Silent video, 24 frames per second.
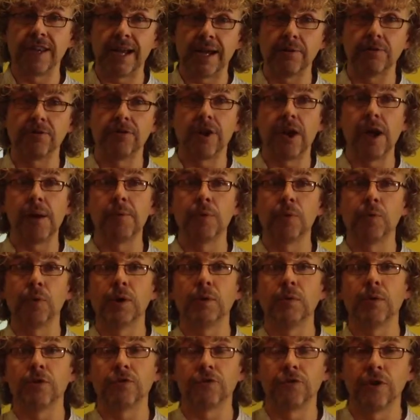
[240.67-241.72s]
industry, has
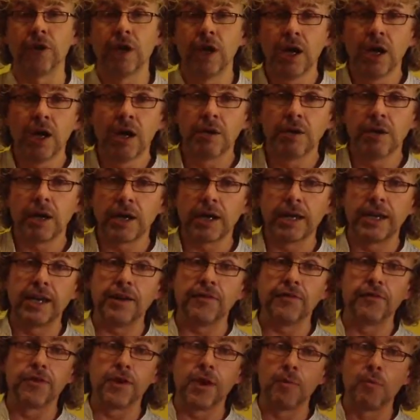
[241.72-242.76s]
downtime, and we want to
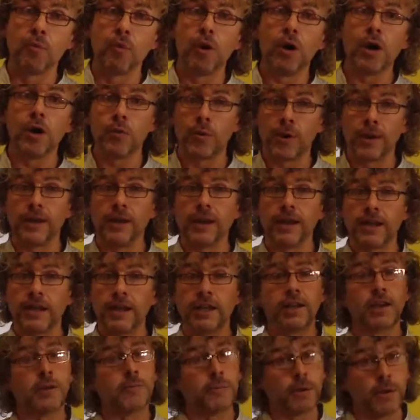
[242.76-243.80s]
give them
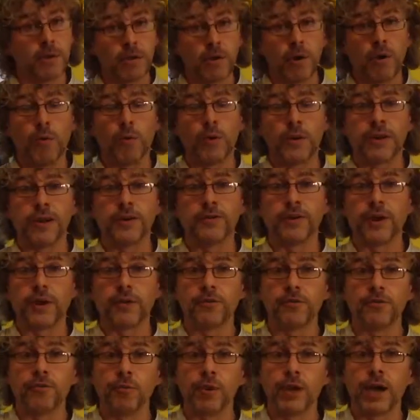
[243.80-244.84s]
work when they need it, but not
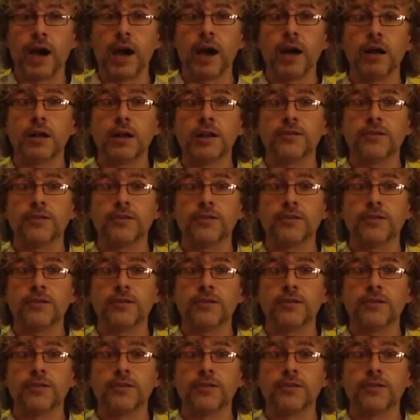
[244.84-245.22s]
when they don't.